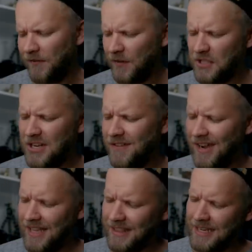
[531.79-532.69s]
First off,
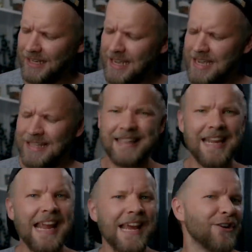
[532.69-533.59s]
I think that
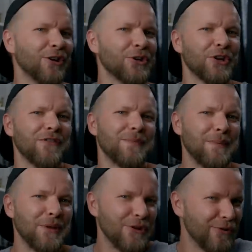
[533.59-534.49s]
the handle could have
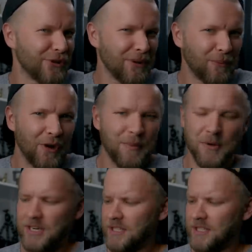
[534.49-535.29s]
maybe used some rubber.